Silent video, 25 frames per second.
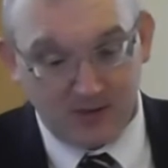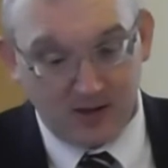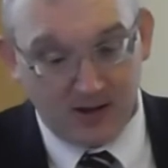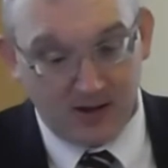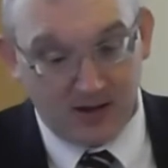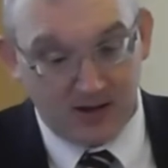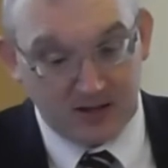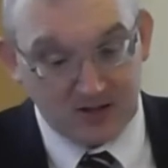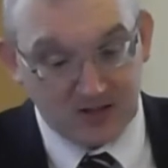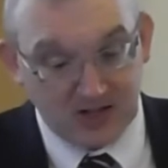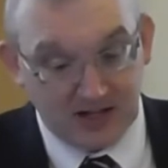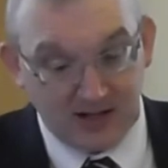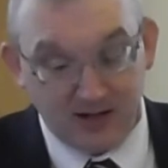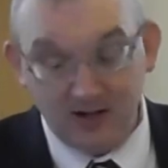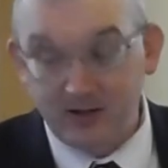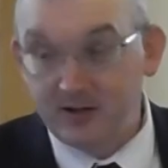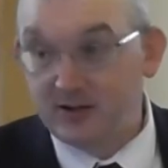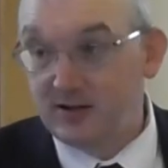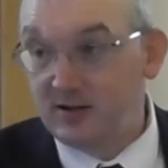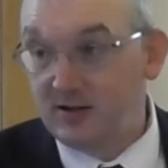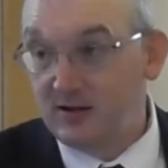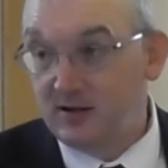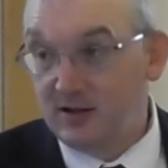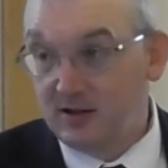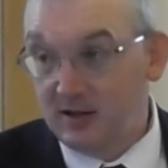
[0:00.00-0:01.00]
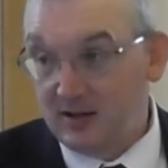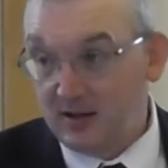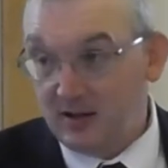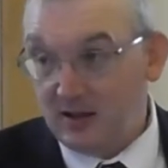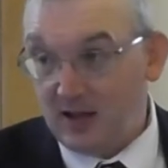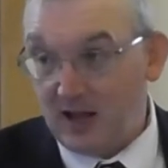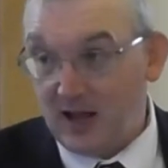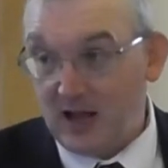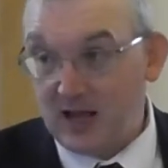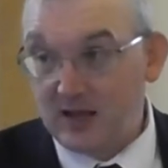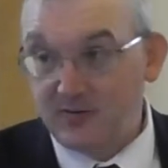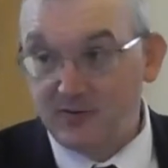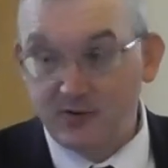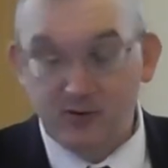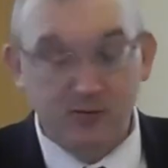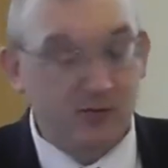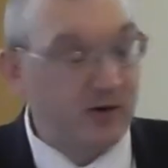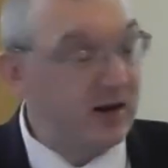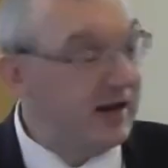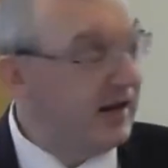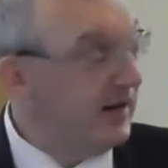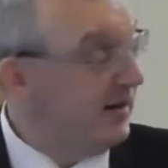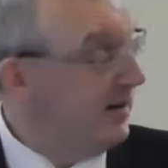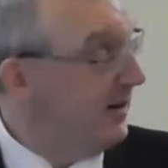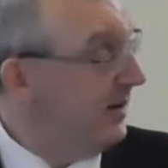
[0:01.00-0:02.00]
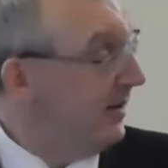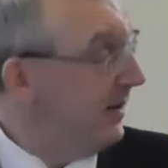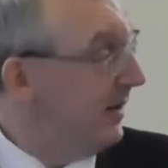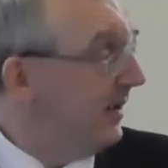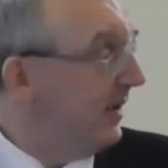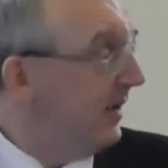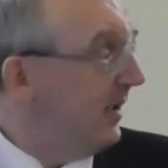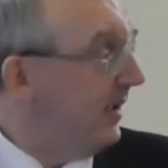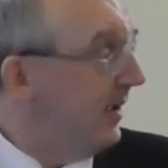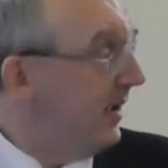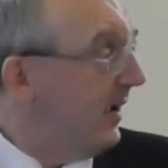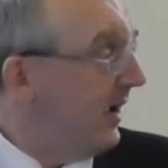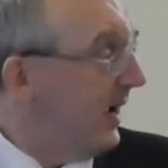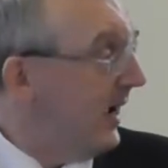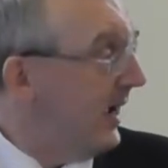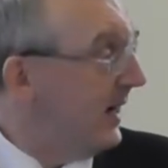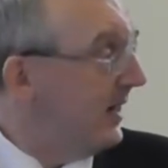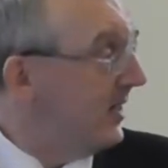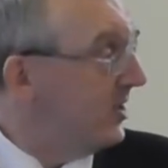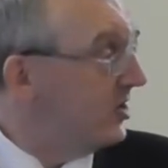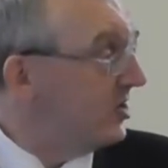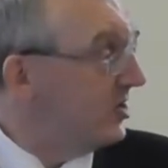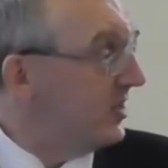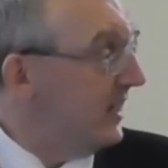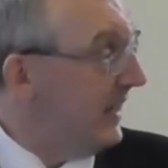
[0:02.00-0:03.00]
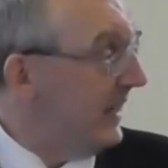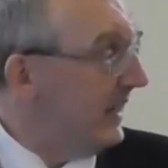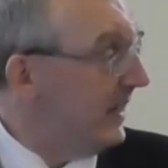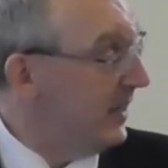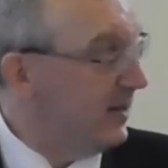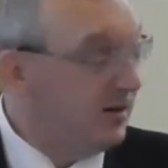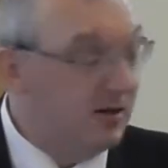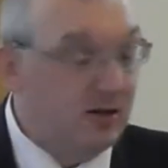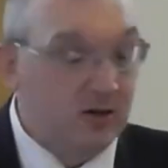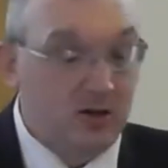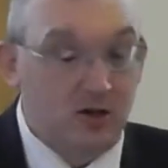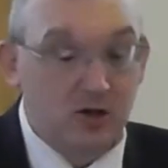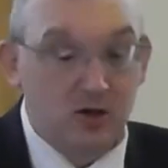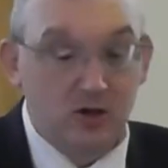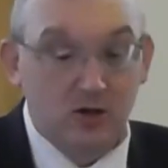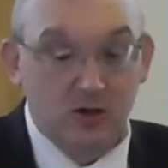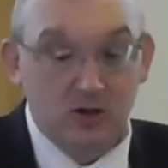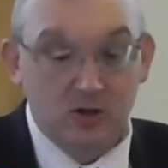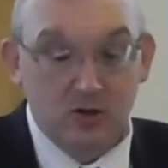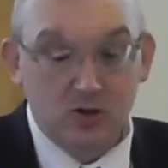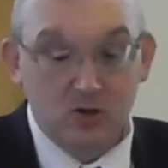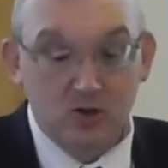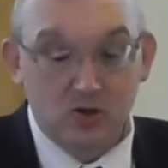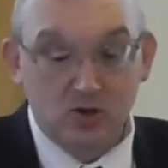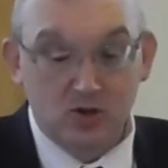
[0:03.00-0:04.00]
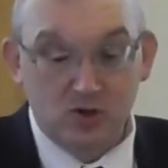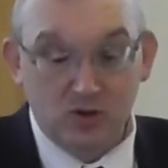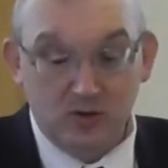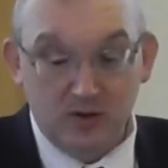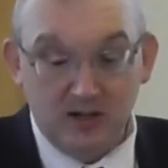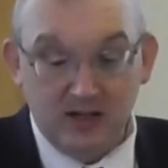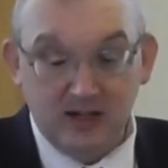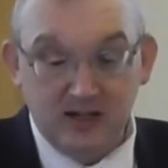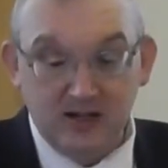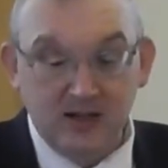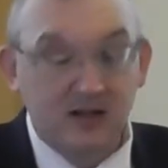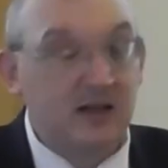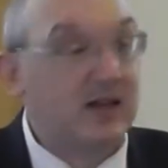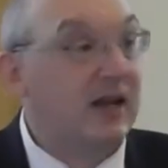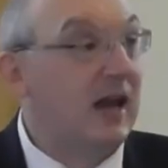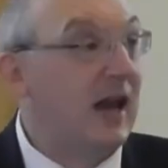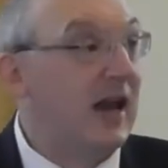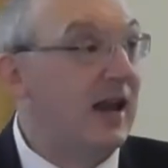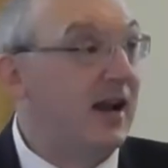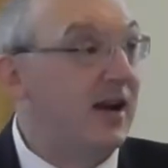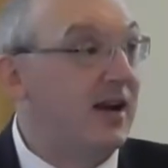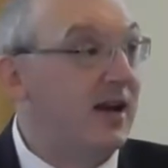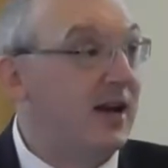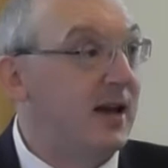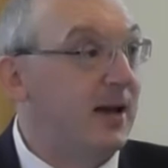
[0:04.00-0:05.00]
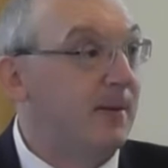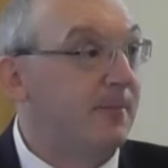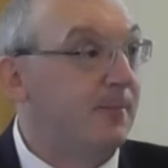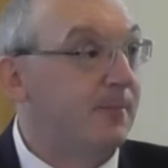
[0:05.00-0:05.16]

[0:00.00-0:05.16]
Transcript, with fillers: as Elder Ivan Reed and as Deacon Julian Kennedy.